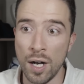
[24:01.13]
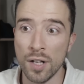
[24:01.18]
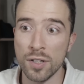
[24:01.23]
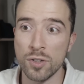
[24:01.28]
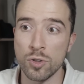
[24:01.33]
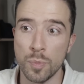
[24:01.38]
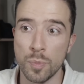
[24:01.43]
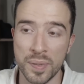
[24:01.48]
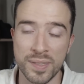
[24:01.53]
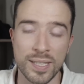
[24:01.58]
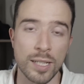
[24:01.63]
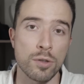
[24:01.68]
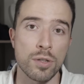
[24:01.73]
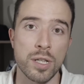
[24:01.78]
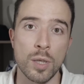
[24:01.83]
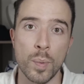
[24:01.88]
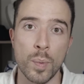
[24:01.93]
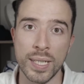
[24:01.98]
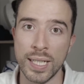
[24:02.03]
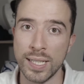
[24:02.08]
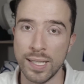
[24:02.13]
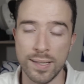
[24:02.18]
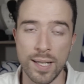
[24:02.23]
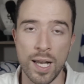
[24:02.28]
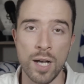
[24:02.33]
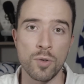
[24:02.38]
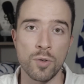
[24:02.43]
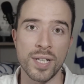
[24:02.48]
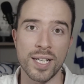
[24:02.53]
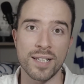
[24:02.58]
Arsenal potentially winning the
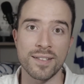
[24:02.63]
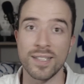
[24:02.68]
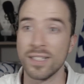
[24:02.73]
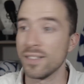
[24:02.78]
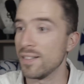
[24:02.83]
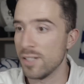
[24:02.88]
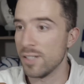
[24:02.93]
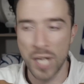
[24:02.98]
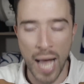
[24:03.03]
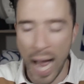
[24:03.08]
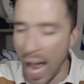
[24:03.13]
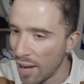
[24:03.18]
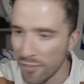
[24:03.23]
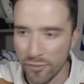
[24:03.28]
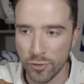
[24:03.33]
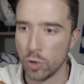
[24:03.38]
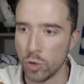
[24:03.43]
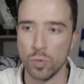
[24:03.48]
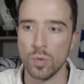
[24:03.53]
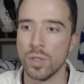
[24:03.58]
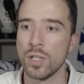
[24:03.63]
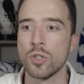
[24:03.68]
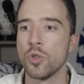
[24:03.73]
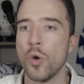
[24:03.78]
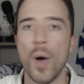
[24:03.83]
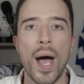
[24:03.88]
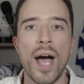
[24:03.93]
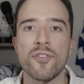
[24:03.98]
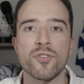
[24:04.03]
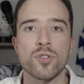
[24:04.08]
title next season. You have to,
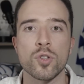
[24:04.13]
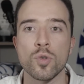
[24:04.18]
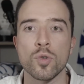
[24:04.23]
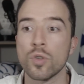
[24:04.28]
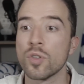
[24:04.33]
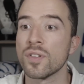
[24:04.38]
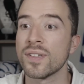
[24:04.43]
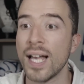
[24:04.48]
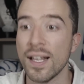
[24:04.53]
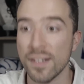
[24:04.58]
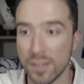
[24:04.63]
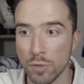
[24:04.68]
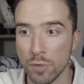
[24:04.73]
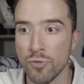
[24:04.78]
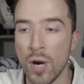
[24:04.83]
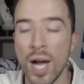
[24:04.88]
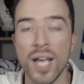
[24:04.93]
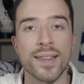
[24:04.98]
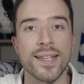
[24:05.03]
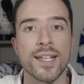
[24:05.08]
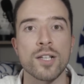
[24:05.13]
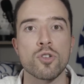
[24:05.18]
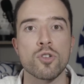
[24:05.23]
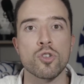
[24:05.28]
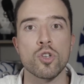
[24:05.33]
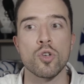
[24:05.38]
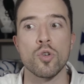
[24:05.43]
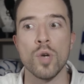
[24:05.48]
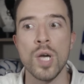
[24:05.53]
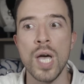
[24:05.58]
because that's the right thing to
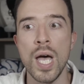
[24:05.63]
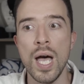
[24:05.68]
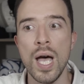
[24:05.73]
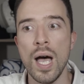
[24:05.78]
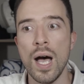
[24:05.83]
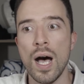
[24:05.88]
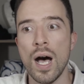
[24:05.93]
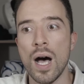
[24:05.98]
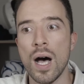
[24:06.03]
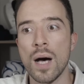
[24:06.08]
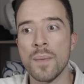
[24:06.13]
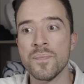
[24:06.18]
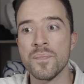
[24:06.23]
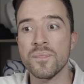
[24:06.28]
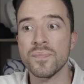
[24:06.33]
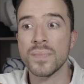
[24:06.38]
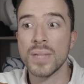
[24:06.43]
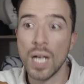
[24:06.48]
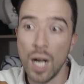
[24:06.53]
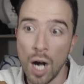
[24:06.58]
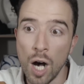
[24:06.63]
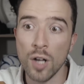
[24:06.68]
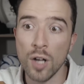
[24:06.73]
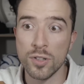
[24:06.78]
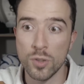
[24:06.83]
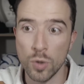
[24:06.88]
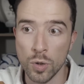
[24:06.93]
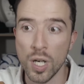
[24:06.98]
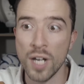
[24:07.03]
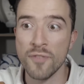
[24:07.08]
do.
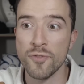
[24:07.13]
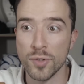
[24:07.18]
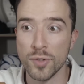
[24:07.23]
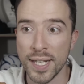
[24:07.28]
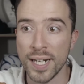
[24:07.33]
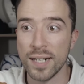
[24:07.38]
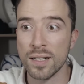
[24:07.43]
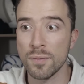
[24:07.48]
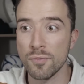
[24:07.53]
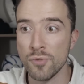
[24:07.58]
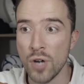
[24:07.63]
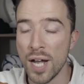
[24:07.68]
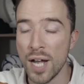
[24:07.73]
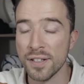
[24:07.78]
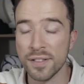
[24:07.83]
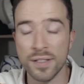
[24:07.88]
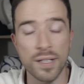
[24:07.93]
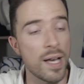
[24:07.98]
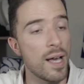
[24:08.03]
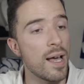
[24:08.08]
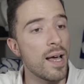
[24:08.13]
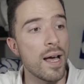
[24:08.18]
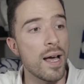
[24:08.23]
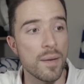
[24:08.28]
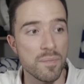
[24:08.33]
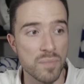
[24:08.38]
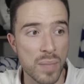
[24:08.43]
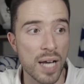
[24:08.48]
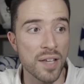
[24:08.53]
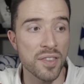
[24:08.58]
Arsenal going for Declan Rice,
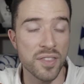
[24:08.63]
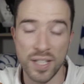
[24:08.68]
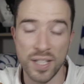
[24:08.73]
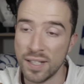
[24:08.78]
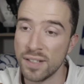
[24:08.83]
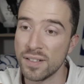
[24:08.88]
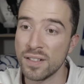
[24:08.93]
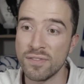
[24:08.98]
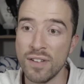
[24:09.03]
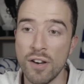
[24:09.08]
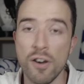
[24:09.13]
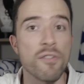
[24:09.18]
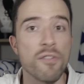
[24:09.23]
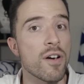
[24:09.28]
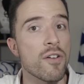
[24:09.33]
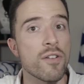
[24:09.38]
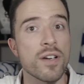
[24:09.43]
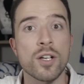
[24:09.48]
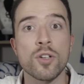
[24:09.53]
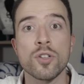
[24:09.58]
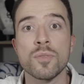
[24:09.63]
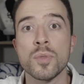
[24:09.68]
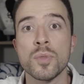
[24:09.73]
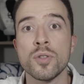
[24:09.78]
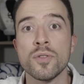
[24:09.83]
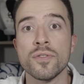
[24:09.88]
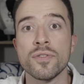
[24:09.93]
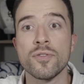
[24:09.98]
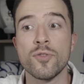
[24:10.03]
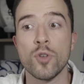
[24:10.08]
I think is a very, very good
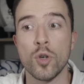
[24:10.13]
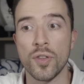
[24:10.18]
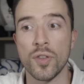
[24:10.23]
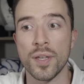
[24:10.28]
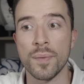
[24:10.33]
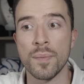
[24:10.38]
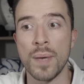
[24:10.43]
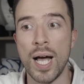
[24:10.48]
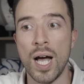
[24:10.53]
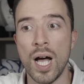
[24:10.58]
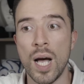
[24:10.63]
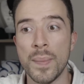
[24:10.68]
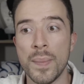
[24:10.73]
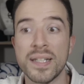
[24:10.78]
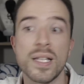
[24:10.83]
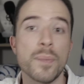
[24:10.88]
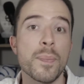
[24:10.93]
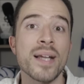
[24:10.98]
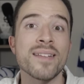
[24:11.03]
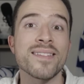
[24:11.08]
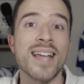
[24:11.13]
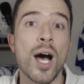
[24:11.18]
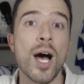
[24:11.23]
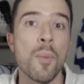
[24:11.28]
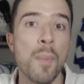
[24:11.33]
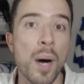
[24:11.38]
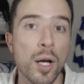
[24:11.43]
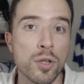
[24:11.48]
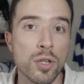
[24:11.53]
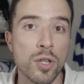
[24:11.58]
move for them. It depends how
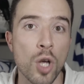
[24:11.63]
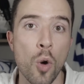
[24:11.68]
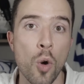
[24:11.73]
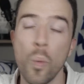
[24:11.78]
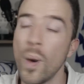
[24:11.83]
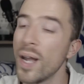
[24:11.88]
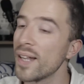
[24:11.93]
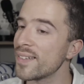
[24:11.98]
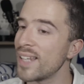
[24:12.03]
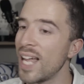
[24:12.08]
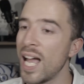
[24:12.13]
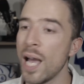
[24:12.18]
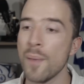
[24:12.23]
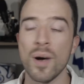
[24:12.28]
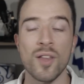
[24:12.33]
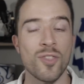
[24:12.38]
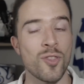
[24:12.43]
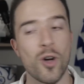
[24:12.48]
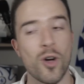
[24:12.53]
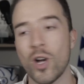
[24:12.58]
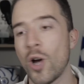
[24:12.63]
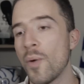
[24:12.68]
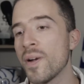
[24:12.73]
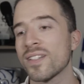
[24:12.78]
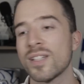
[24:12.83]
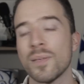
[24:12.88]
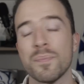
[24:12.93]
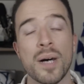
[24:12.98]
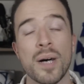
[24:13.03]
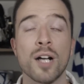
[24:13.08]
much, though. West Ham are not
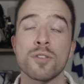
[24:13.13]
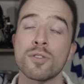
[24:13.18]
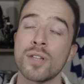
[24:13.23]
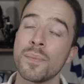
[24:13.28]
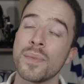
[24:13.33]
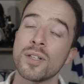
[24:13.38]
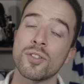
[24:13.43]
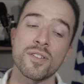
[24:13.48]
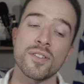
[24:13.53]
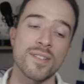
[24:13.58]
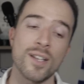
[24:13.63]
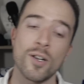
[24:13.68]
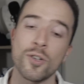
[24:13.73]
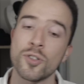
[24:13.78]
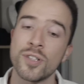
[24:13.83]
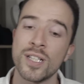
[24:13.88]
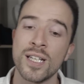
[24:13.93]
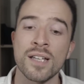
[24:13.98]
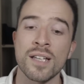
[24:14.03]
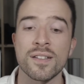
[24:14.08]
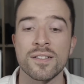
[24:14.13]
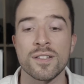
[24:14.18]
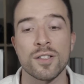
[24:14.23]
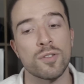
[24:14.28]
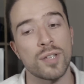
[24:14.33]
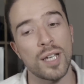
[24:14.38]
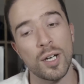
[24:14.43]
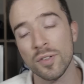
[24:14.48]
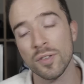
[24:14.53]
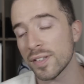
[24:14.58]
going to budge. Let me just tell you this, as a
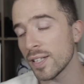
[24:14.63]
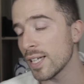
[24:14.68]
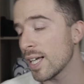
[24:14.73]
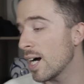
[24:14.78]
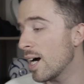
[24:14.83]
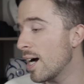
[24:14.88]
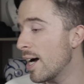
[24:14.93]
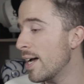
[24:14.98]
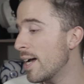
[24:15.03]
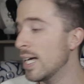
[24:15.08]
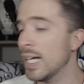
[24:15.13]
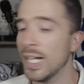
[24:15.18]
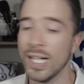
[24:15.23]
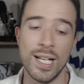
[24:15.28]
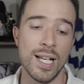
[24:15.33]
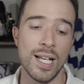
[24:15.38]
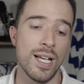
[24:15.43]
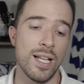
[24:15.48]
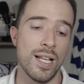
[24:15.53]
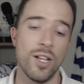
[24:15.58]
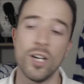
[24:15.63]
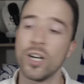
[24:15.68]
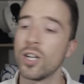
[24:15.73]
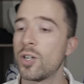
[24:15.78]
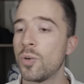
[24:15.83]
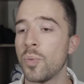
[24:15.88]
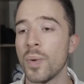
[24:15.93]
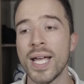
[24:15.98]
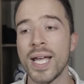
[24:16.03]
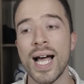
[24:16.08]
Chelsea guy,
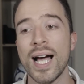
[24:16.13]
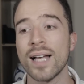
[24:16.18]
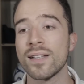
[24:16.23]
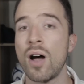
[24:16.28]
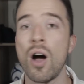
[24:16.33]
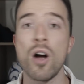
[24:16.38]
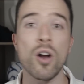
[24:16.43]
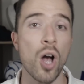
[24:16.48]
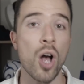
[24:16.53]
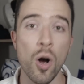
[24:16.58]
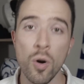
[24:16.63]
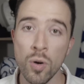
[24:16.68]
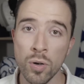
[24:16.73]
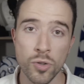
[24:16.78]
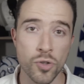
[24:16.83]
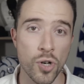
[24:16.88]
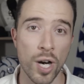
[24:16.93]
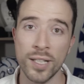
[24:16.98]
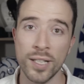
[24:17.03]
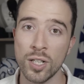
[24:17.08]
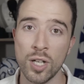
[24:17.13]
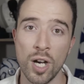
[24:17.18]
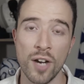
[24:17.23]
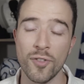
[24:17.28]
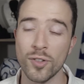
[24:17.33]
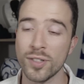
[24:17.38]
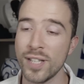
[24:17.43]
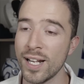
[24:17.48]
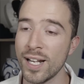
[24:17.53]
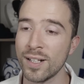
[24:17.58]
look, we had our go trying to go
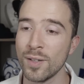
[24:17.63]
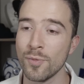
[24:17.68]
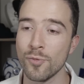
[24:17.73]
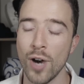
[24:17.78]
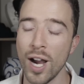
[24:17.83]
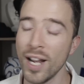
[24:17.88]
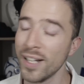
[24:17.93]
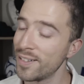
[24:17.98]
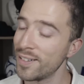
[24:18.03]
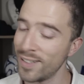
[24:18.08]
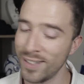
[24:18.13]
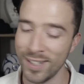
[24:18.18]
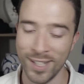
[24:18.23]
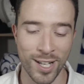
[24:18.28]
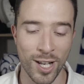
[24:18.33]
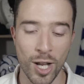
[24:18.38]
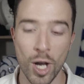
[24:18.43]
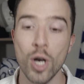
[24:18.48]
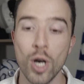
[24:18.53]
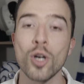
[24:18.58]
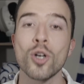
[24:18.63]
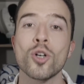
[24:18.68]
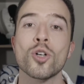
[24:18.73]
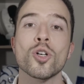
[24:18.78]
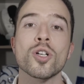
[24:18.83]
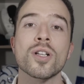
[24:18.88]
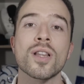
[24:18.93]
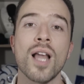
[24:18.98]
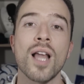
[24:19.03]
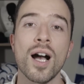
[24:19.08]
for Declan Rice.
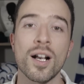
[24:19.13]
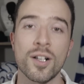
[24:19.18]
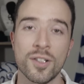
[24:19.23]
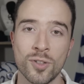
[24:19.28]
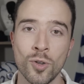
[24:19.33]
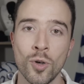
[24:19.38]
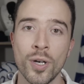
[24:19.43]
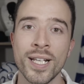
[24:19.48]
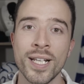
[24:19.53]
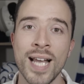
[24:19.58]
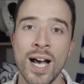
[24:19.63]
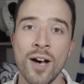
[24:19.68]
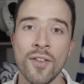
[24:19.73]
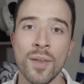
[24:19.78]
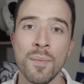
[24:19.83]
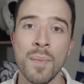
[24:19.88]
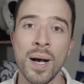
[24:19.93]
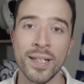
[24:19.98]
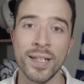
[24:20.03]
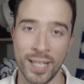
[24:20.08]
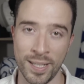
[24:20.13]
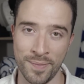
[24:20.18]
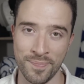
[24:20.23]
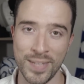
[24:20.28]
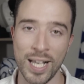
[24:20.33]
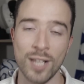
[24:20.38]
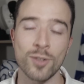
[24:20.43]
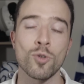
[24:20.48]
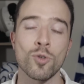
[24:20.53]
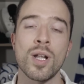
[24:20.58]
Good luck sorting out the money.
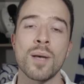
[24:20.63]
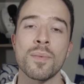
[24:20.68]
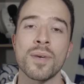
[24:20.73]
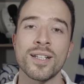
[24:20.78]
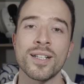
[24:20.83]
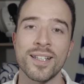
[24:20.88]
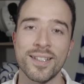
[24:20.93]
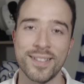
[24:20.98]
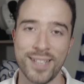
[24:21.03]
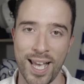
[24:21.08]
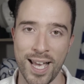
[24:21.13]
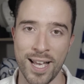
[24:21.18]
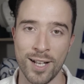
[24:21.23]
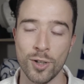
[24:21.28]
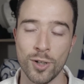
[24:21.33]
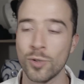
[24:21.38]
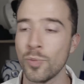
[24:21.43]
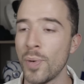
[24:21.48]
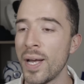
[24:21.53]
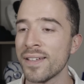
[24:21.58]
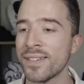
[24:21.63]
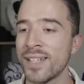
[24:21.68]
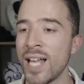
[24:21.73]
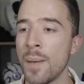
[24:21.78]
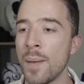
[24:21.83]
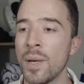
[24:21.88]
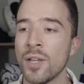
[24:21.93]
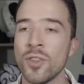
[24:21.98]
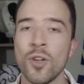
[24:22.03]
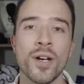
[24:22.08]
That's all I'm going to say, because West
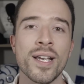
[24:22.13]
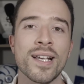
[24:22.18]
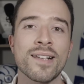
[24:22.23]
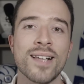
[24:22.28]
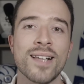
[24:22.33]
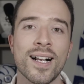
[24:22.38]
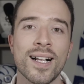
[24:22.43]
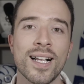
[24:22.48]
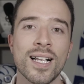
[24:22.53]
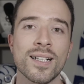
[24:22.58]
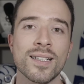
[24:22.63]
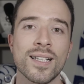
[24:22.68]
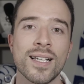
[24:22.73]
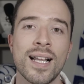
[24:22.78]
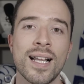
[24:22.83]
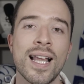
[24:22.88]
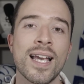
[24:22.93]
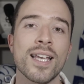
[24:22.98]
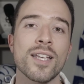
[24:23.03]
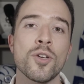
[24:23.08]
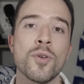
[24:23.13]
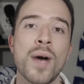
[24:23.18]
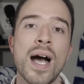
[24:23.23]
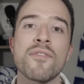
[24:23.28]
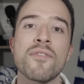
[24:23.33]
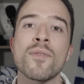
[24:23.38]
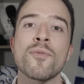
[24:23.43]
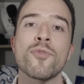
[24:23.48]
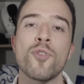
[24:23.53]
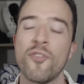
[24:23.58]
Ham are not exactly going to let you
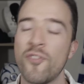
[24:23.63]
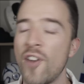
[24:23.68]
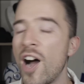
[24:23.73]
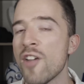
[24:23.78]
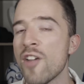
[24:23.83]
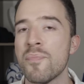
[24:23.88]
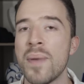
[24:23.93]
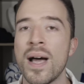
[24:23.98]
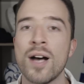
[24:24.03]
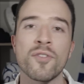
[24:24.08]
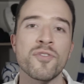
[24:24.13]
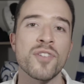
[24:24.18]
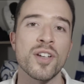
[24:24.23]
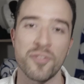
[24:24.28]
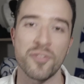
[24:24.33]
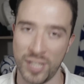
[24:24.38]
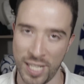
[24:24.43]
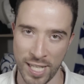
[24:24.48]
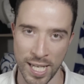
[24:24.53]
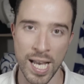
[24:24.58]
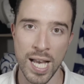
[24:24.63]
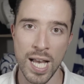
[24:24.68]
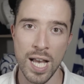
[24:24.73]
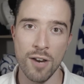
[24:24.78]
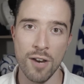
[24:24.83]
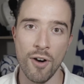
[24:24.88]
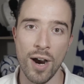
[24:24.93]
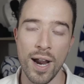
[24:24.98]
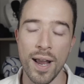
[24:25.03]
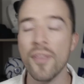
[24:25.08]
have him for £5.50,
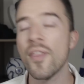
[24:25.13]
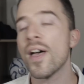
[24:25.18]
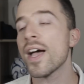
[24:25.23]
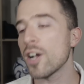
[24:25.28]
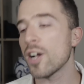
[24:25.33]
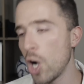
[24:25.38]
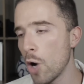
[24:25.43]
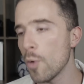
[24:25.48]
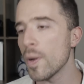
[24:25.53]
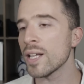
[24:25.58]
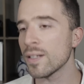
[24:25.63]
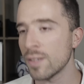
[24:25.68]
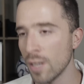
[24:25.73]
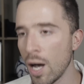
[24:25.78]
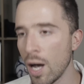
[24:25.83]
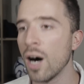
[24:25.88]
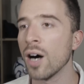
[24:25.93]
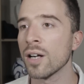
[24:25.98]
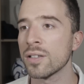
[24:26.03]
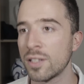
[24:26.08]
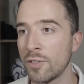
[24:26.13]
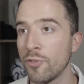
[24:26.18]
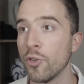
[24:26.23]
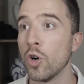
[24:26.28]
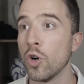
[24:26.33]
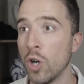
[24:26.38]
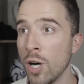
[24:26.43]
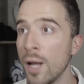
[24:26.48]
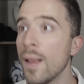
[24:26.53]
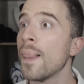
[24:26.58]
right? They're going to ask
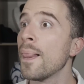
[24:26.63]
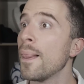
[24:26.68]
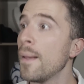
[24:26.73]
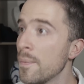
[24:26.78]
for